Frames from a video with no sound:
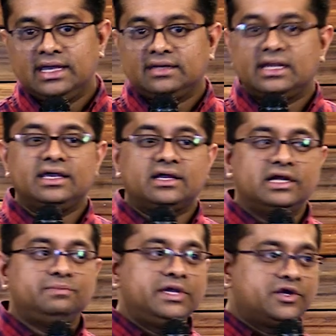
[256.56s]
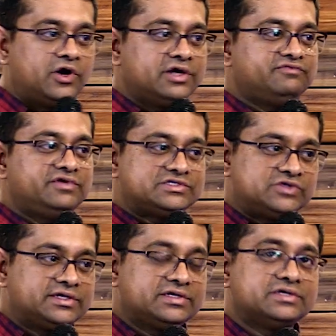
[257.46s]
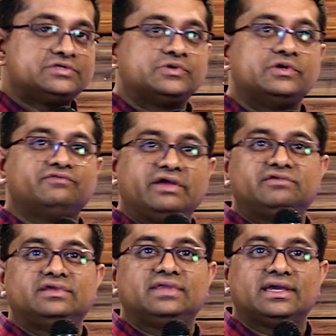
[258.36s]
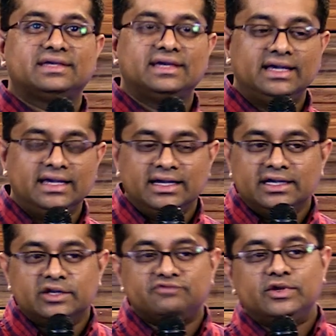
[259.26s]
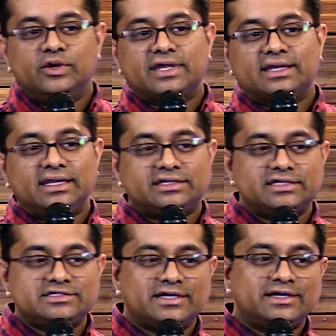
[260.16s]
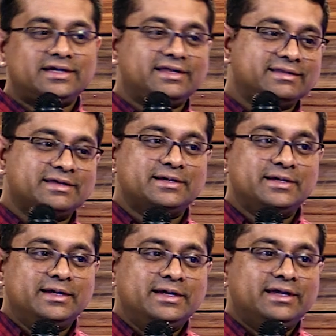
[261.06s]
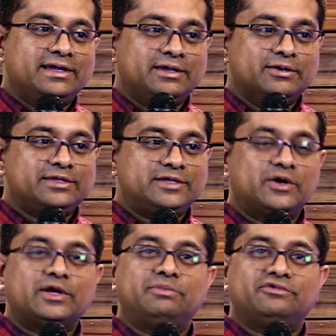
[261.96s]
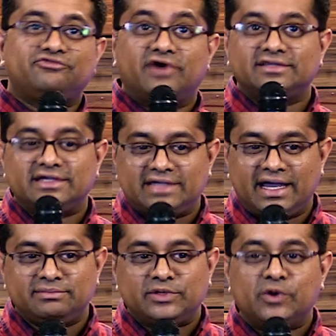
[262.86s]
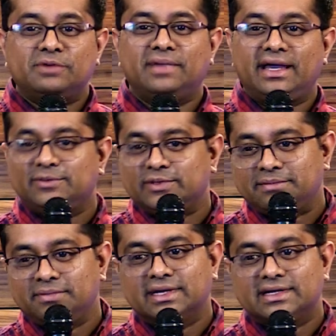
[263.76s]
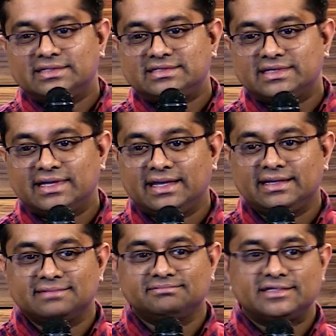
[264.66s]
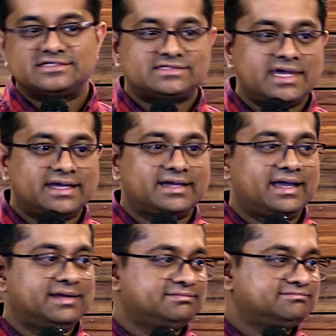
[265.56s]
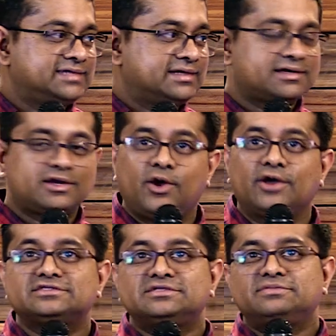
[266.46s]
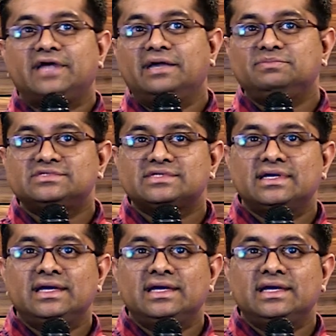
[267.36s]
He really can't be God if he's not in control of everything. And if you look at literature and the they talk about Father Time, an old man with a beard and a stick and a little clock sometimes.